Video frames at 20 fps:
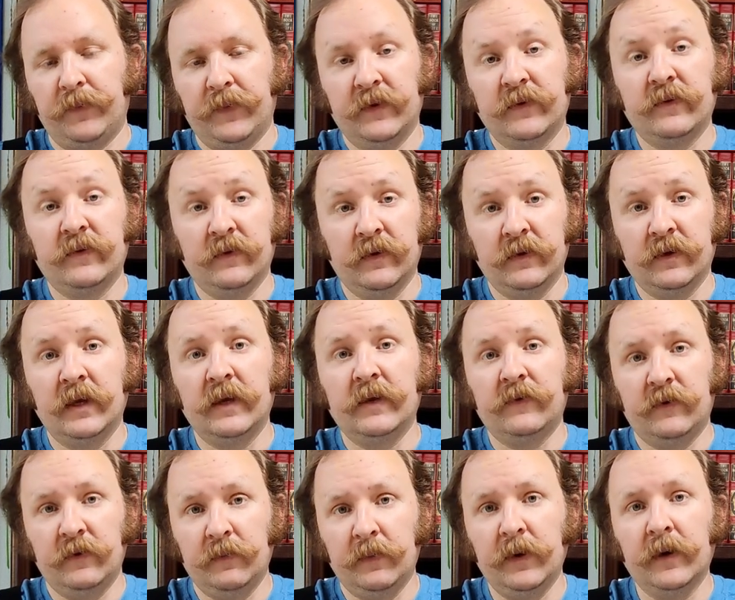This is a
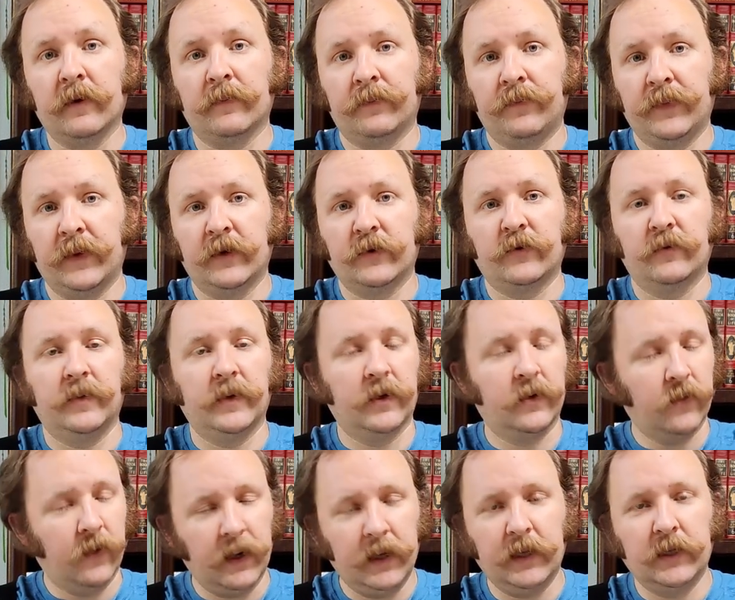tasty beer that should be
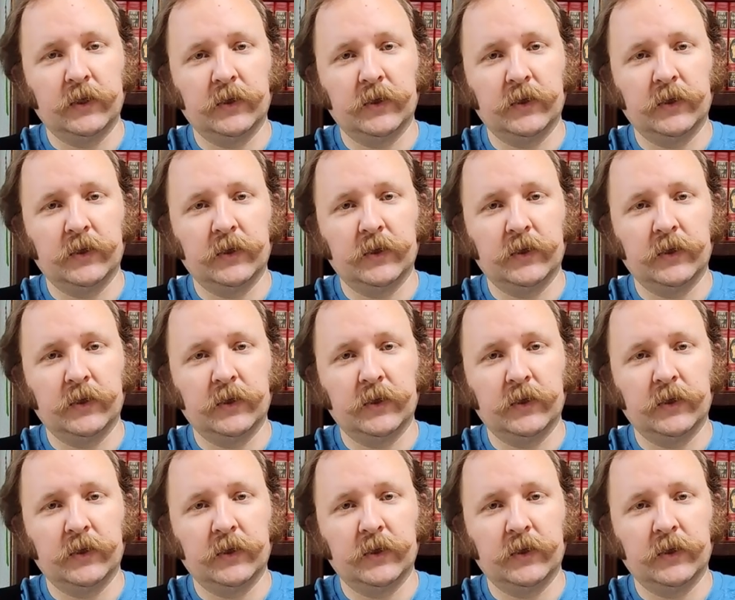quite